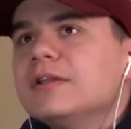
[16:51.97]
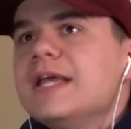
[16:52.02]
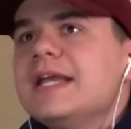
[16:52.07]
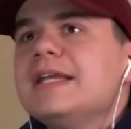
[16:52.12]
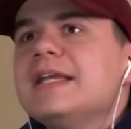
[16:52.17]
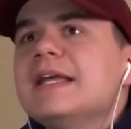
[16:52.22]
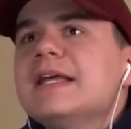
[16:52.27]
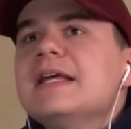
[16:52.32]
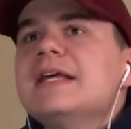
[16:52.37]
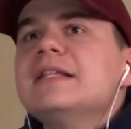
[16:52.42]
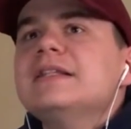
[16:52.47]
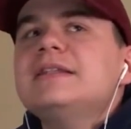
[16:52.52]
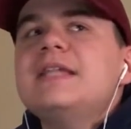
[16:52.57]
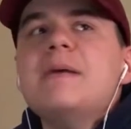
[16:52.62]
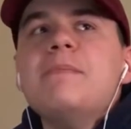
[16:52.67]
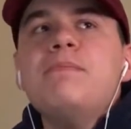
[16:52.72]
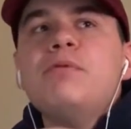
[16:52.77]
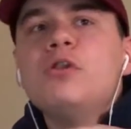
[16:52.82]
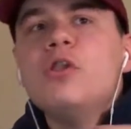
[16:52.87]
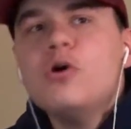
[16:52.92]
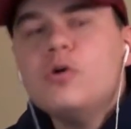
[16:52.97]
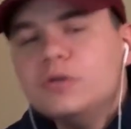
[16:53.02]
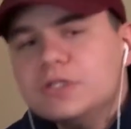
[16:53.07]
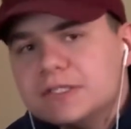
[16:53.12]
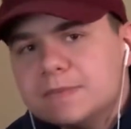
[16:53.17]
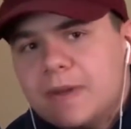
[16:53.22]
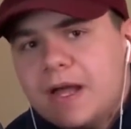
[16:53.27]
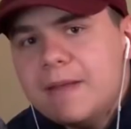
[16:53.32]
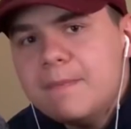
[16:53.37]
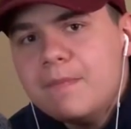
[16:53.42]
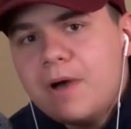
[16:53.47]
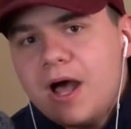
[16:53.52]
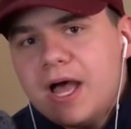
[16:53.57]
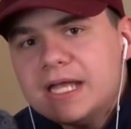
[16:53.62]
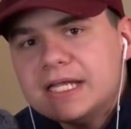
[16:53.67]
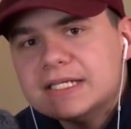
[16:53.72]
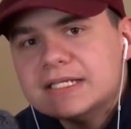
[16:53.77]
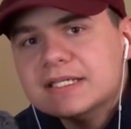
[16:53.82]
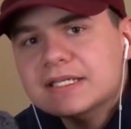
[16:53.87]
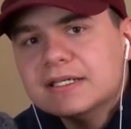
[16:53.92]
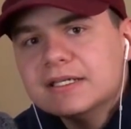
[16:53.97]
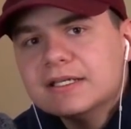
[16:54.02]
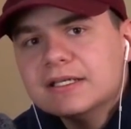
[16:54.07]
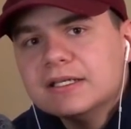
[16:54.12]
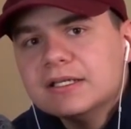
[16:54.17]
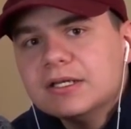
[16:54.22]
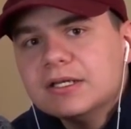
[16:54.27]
Like, that blows my mind.